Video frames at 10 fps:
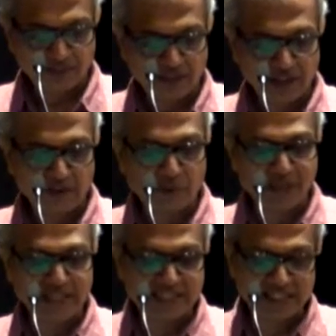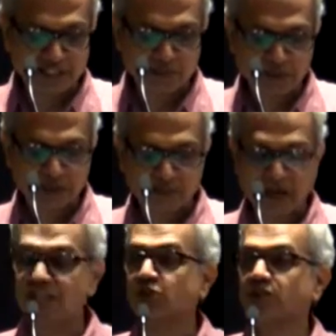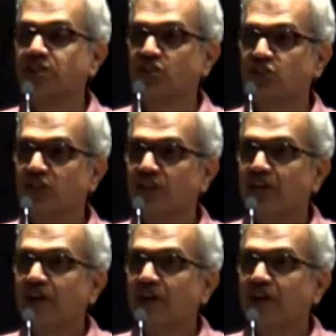we have 26th May My Story session